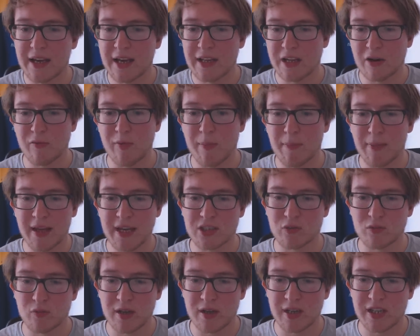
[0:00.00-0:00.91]
then
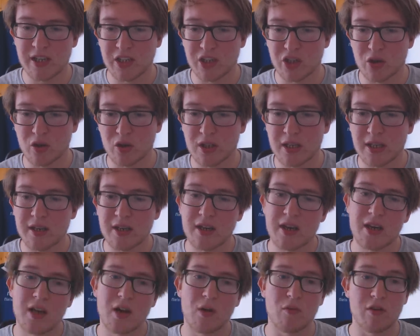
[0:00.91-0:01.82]
replaced Ritter and Jokan
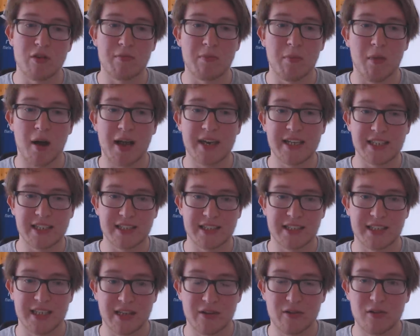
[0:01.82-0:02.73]
with Marty and
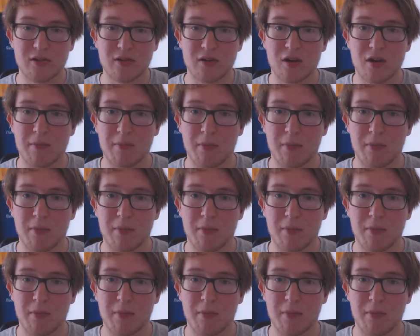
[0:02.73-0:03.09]
Stinger.